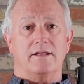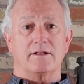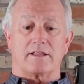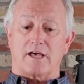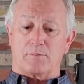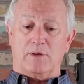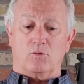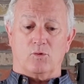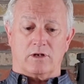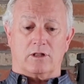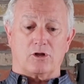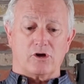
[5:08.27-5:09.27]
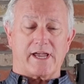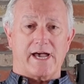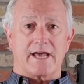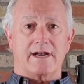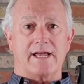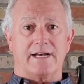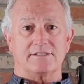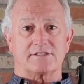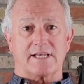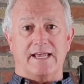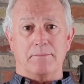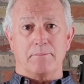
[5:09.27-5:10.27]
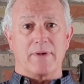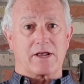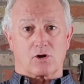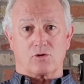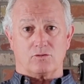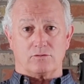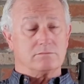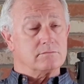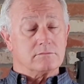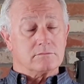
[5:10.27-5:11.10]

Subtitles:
And a lot of people wouldn't look at it as a medical